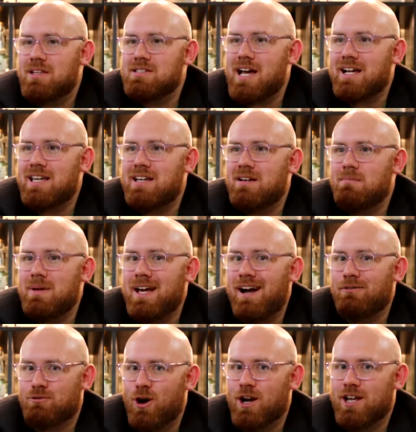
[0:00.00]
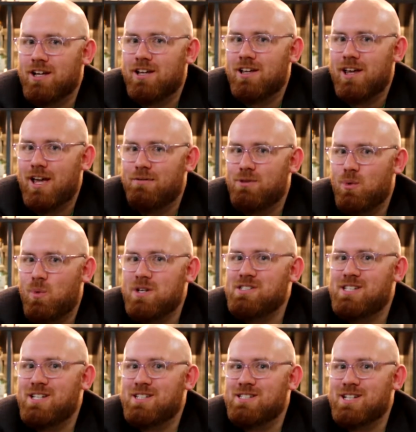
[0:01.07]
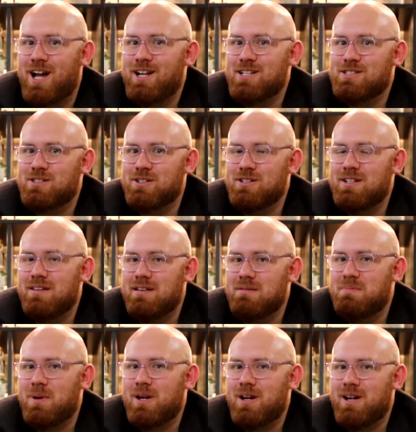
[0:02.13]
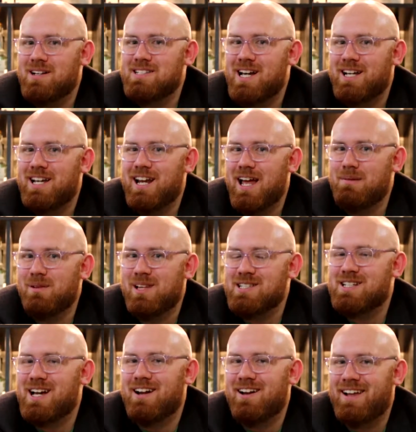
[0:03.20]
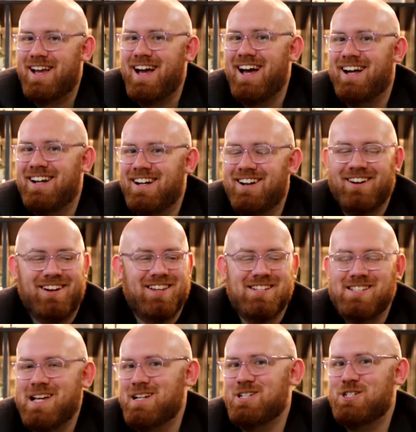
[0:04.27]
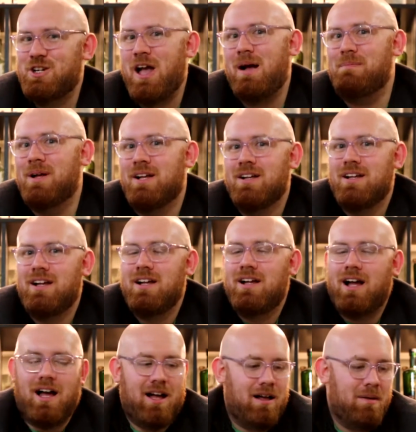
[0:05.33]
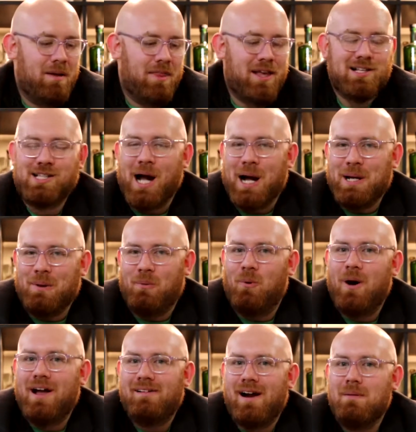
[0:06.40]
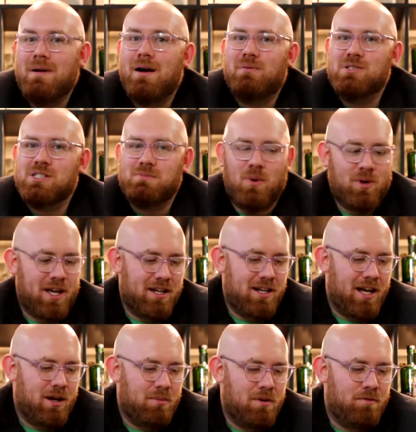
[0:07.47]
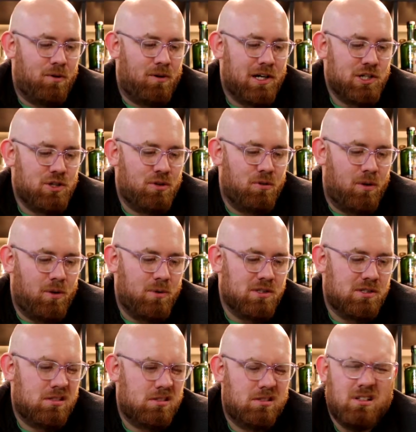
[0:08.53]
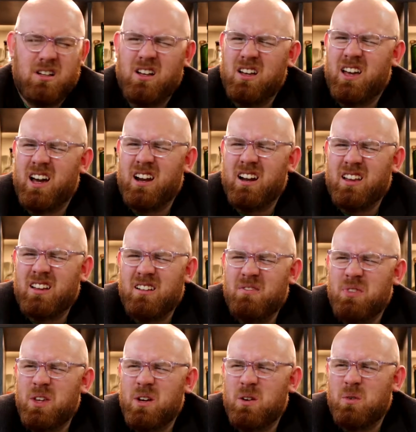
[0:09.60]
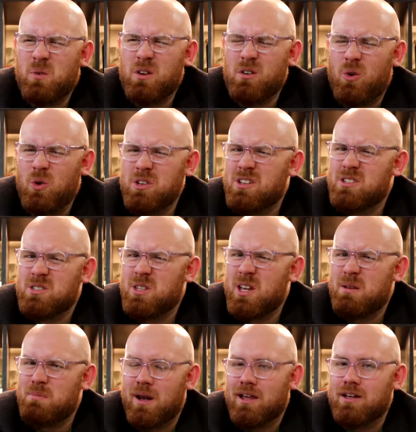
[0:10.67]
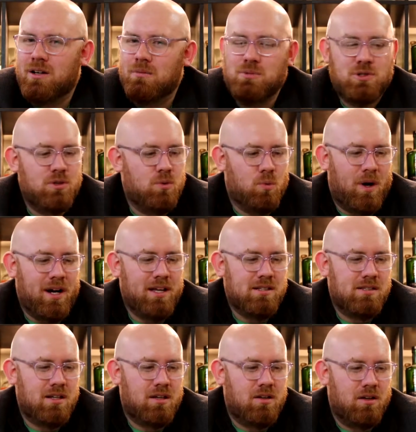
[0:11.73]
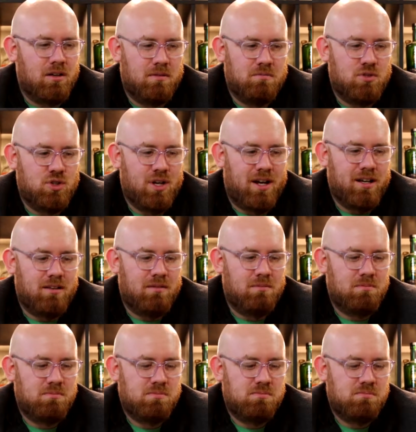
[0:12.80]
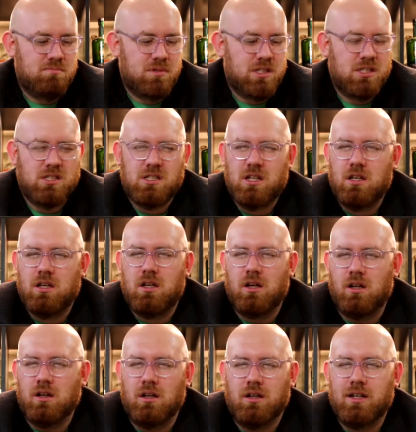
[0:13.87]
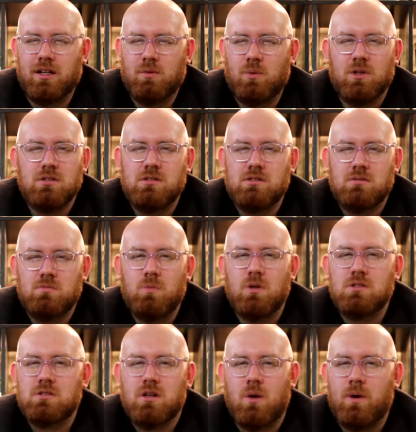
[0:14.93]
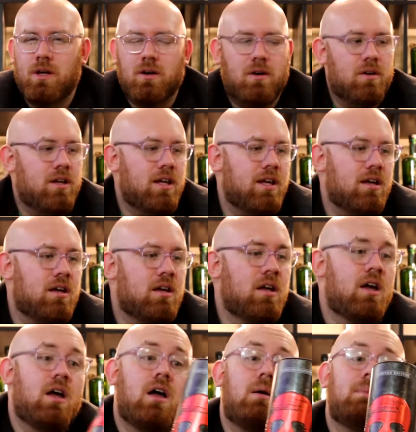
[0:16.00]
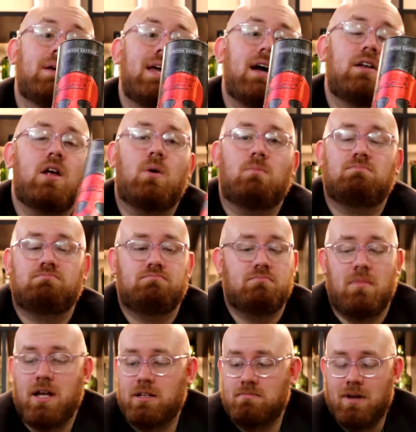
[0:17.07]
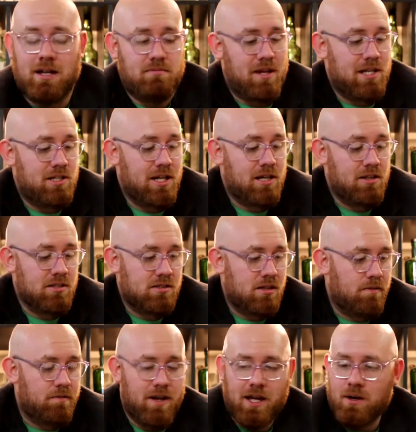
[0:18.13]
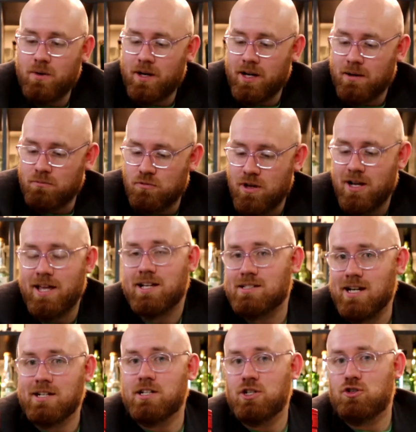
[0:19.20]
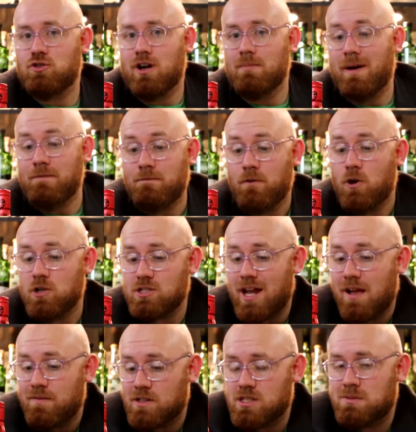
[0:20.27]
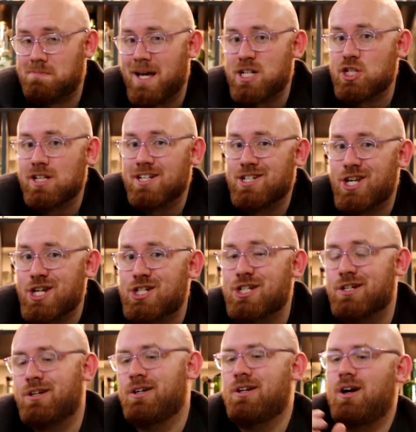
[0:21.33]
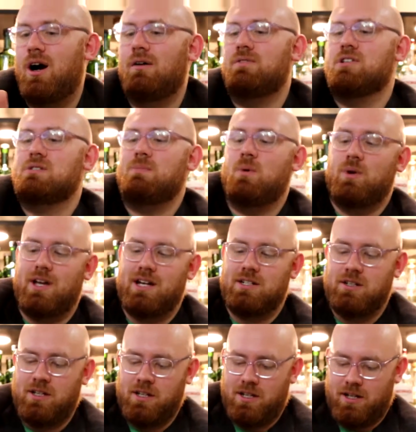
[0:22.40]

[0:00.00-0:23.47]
Tacky can be ironic. If the whiskey inside is good and you put it in a tacky label, it's kind of like, ha, look at this hidden gem. And that's kind of where I'm at with Smokehead now. Before I just thought it was kind of like, no, what audience are they playing up to? Why has it got a giant skull on it? What's going on here? But yeah, no, I dig the stuff now, and I'm really excited to try my first ever special edition of the Smokehead.